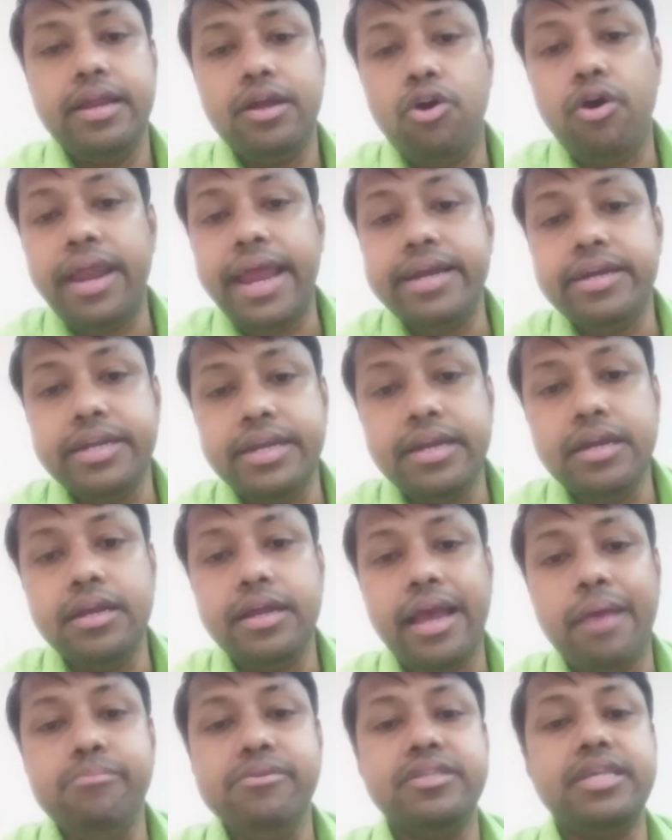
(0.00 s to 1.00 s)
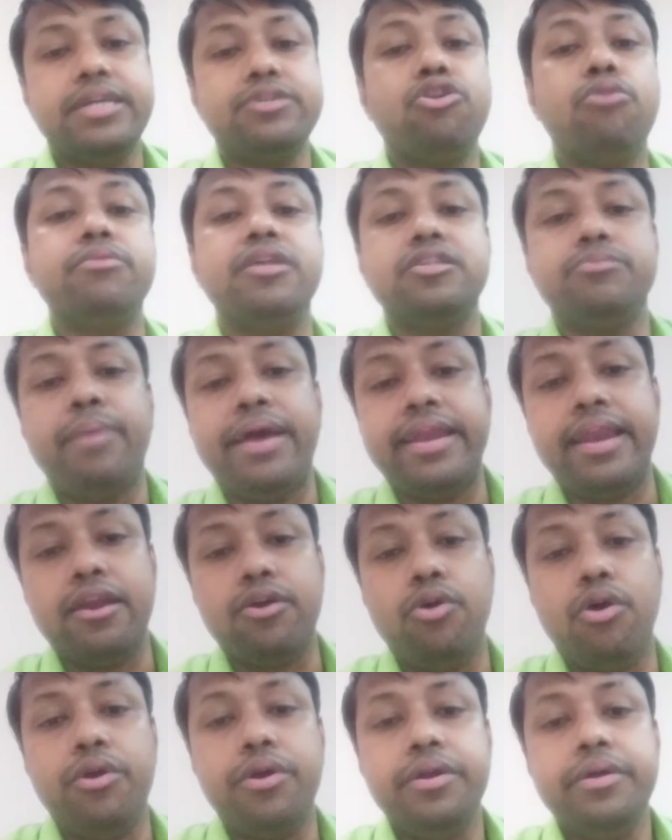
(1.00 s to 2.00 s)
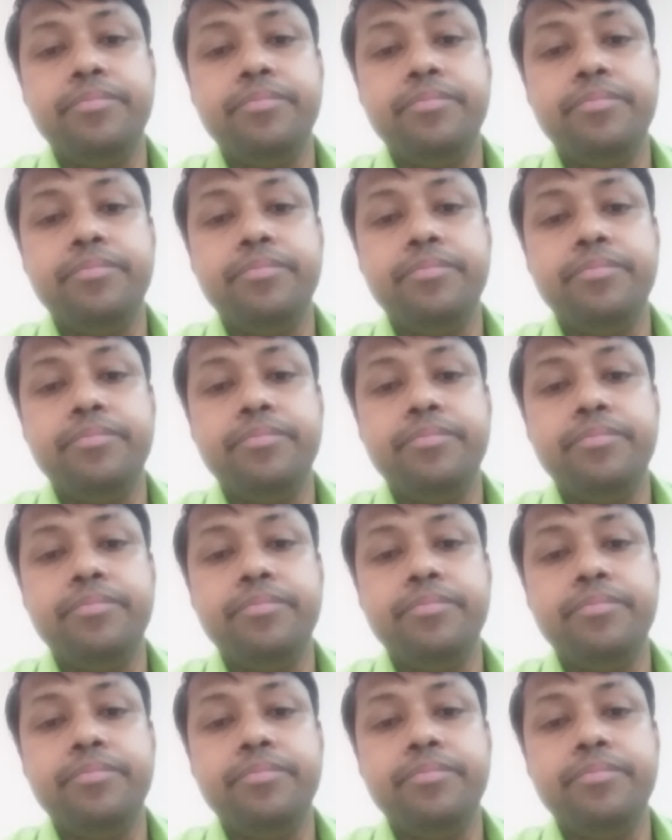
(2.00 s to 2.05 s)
or anterior hemisection of the spinal cord,